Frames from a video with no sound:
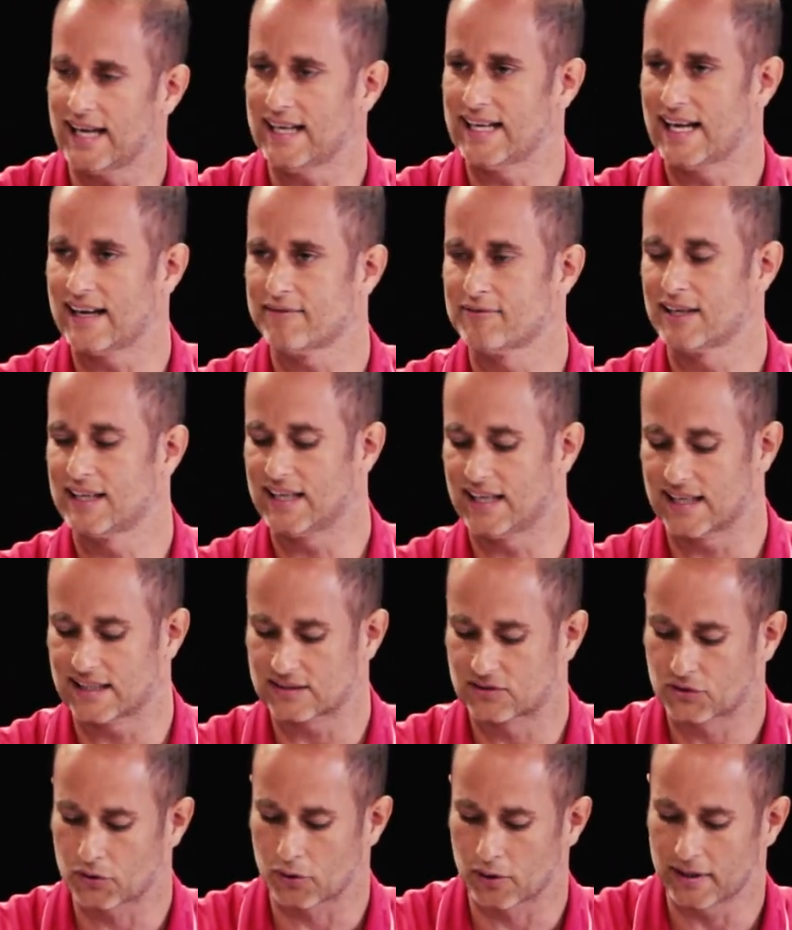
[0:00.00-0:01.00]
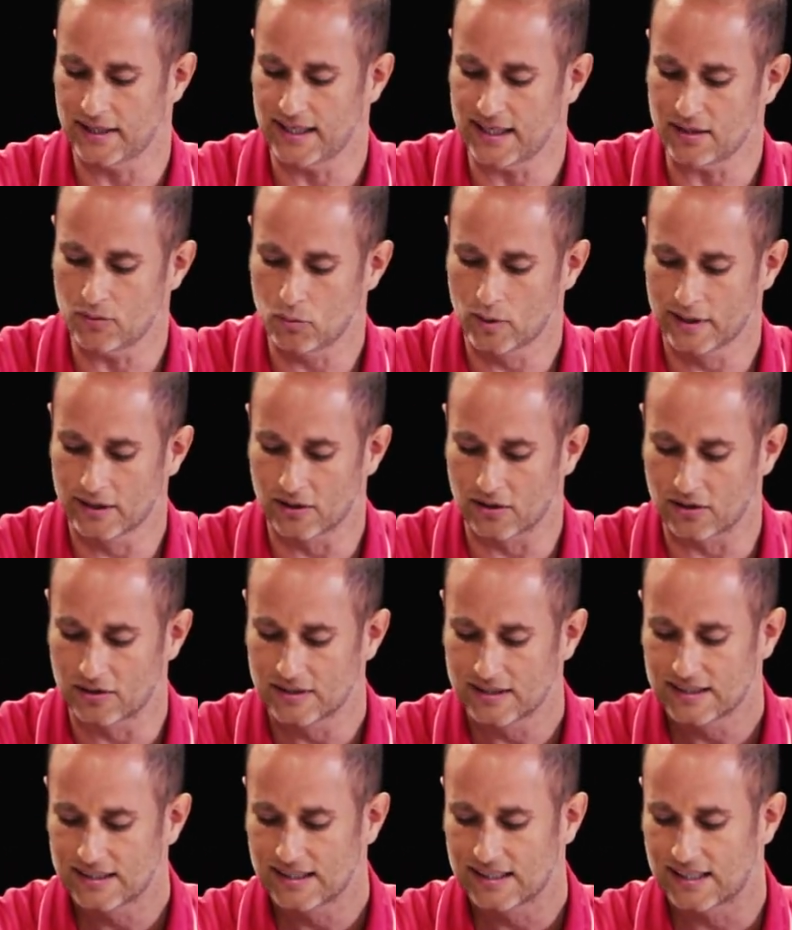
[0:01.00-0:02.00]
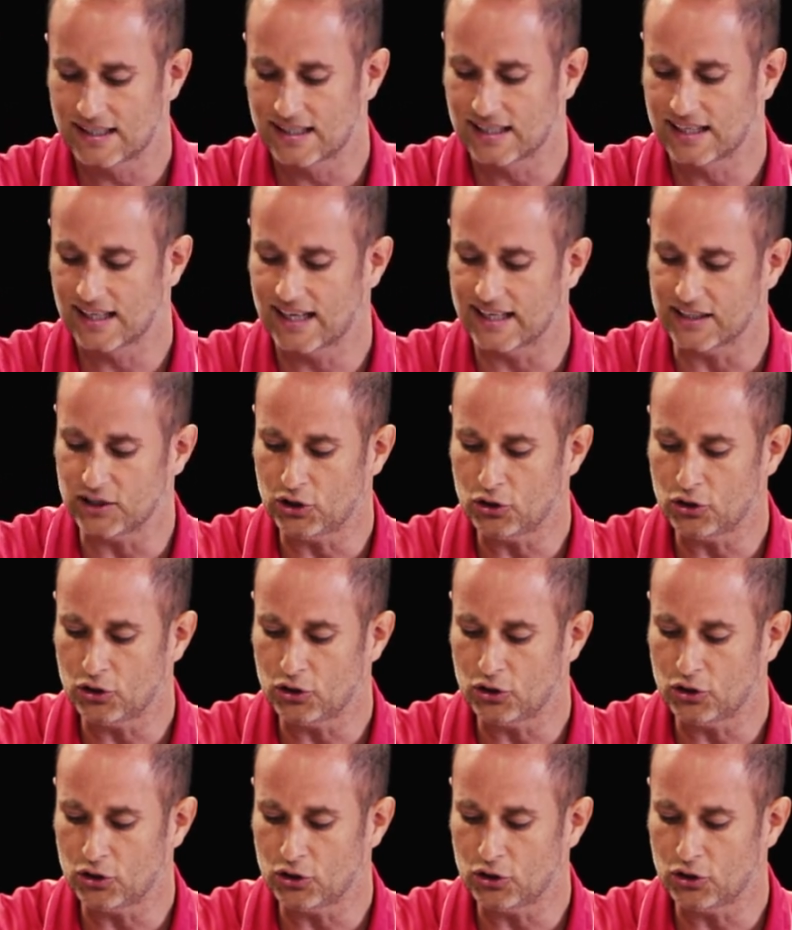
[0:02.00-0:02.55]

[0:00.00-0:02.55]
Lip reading: evidence, or he will let